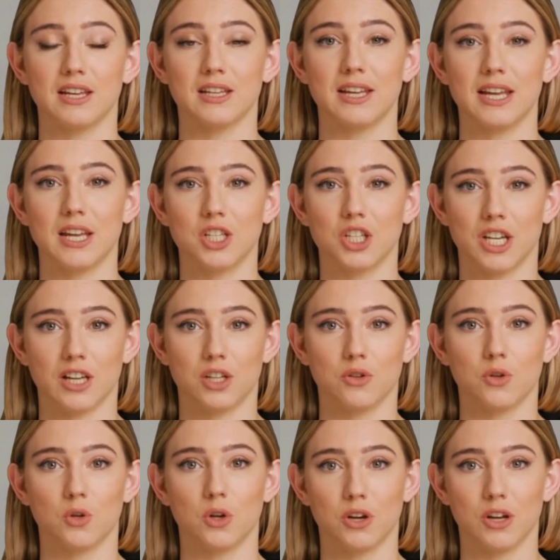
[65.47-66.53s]
select Change
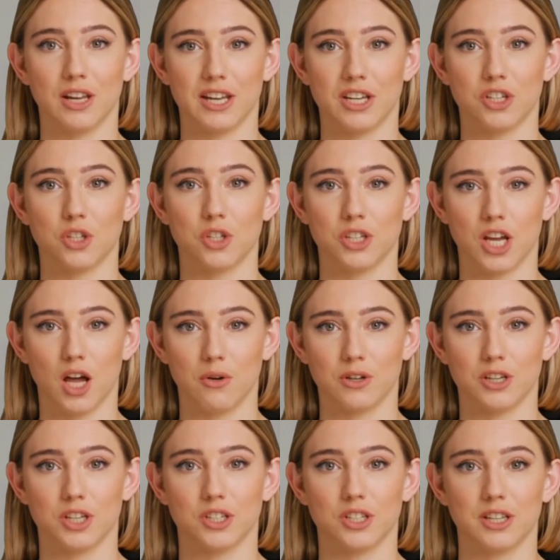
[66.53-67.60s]
Folder and Search
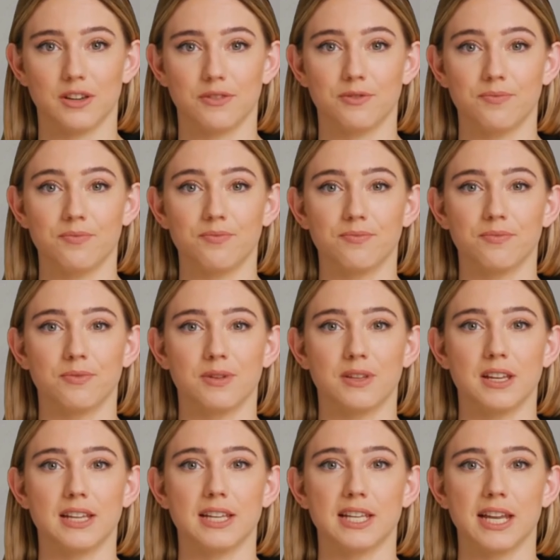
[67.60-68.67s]
Options.
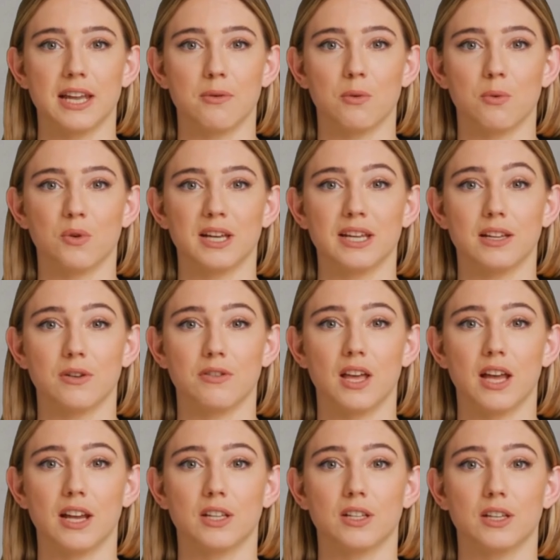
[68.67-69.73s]
Disable recent
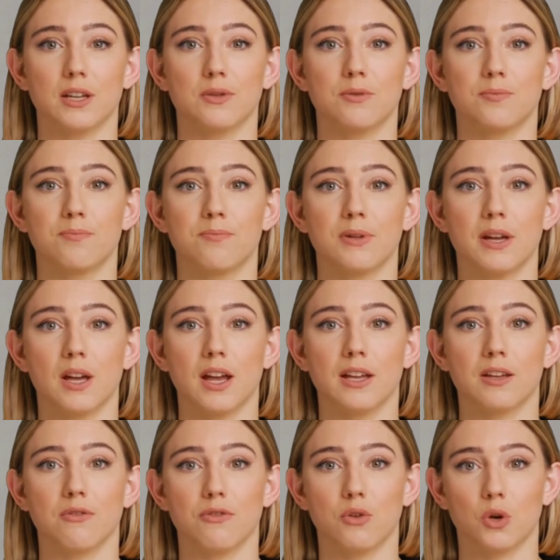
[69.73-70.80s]
files. In
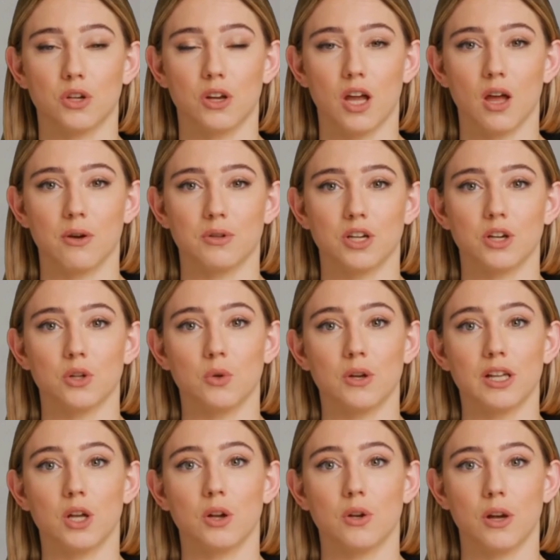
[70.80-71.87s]
the Folder Options
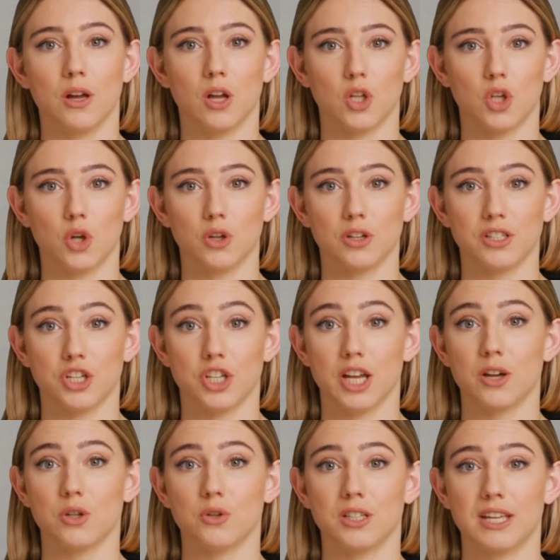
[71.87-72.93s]
window, go to the
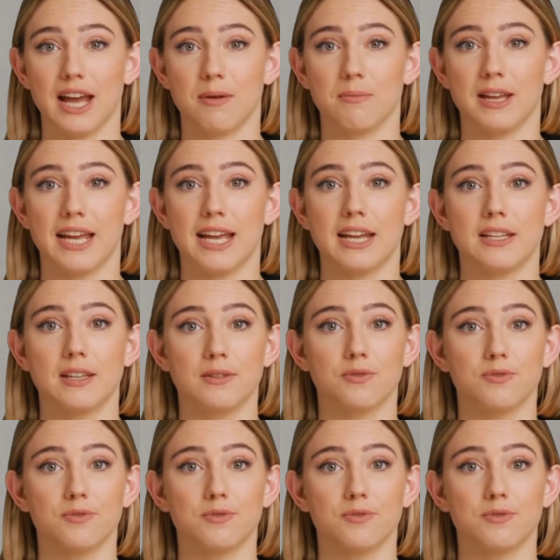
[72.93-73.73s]
General tab again.